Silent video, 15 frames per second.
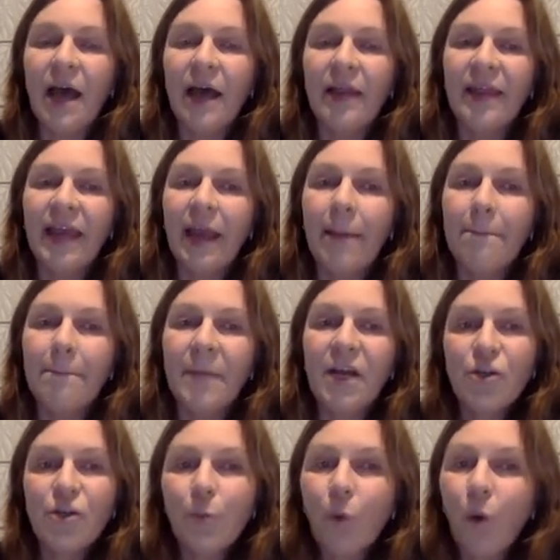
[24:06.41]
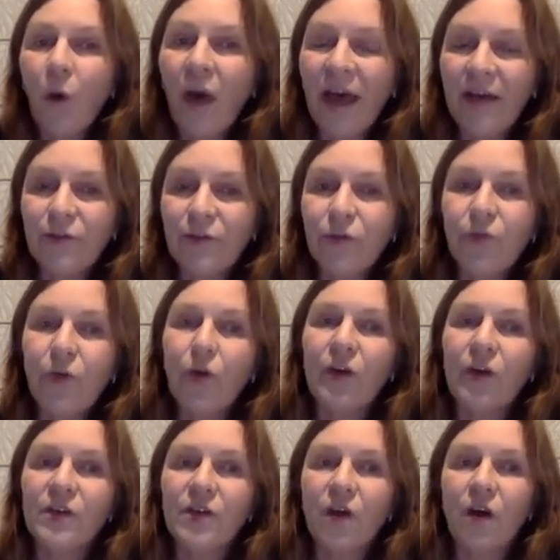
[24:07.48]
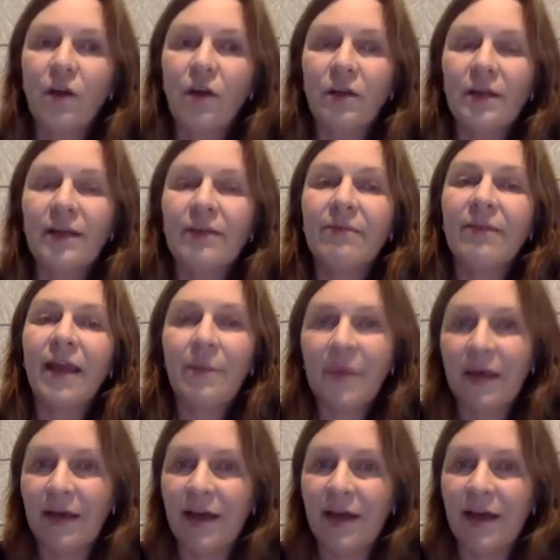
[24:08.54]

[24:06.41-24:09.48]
they much more have to focus on the grammar